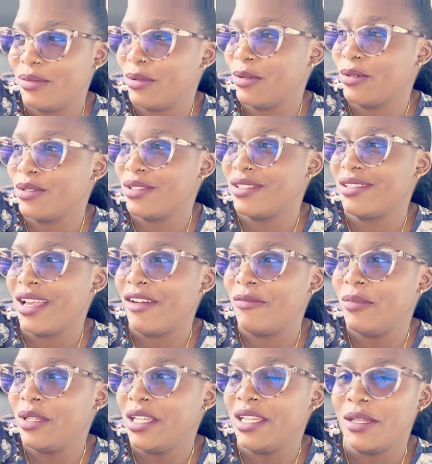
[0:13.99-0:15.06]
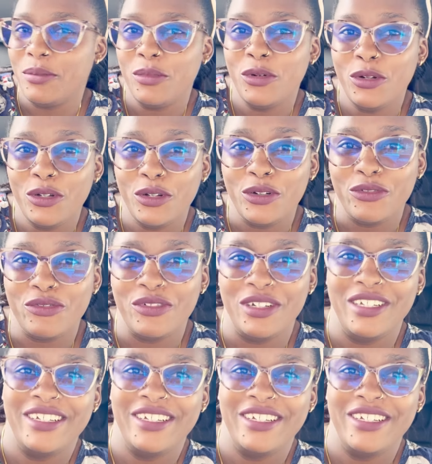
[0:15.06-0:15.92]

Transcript: because I've been in a mood of